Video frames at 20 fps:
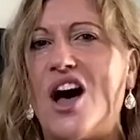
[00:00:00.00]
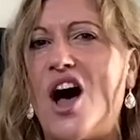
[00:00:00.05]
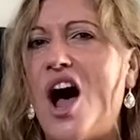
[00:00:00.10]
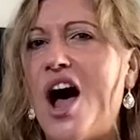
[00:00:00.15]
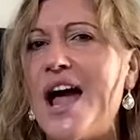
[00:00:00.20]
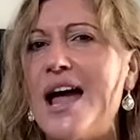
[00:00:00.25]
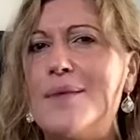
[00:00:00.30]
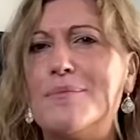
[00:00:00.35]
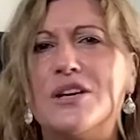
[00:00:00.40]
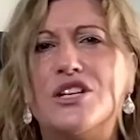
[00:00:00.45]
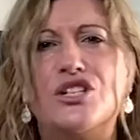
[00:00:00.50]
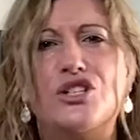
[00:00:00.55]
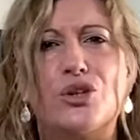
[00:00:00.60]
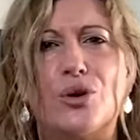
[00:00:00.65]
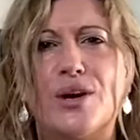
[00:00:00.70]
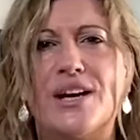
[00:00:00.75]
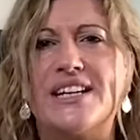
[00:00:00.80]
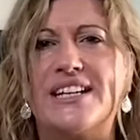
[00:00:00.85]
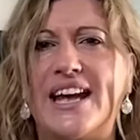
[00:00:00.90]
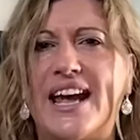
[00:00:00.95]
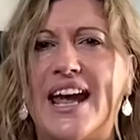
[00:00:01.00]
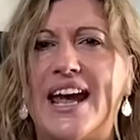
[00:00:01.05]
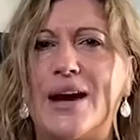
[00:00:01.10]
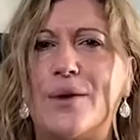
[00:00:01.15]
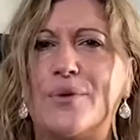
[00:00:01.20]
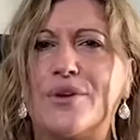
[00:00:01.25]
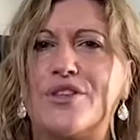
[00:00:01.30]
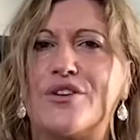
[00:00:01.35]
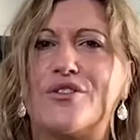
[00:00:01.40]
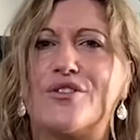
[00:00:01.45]
"I am a joint heir
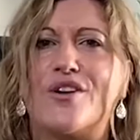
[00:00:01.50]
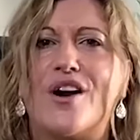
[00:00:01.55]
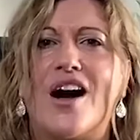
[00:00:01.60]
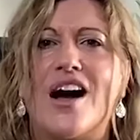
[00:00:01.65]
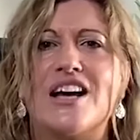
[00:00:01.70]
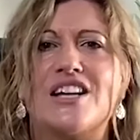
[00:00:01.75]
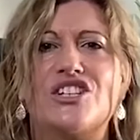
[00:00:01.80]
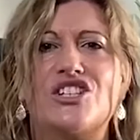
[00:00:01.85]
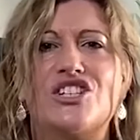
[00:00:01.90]
with Christ,